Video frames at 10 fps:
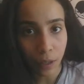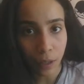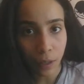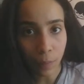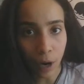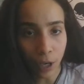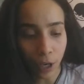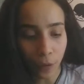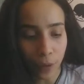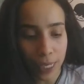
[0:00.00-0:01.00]

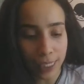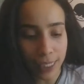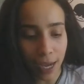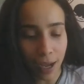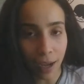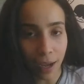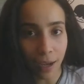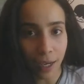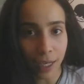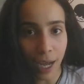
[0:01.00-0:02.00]
Margarita
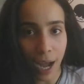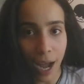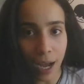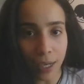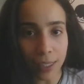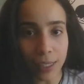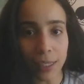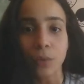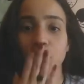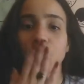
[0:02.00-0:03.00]
Cox,
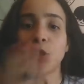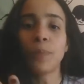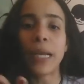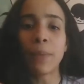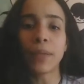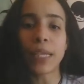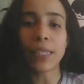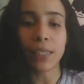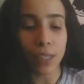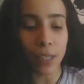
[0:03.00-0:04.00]
many
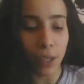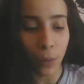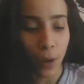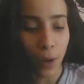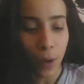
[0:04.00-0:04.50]
blessings to you.